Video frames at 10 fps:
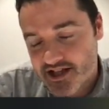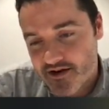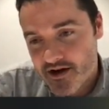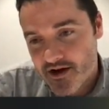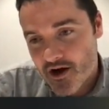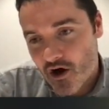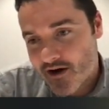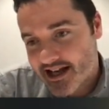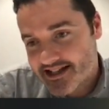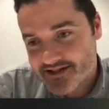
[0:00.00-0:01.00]
So our
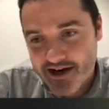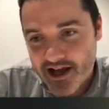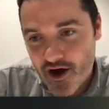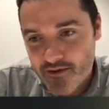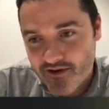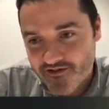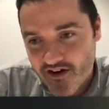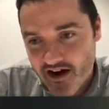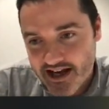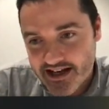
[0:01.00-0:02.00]
analysts went home on
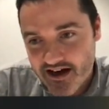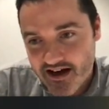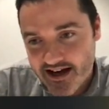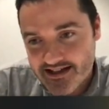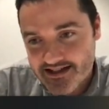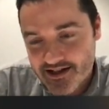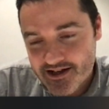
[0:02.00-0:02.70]
Friday night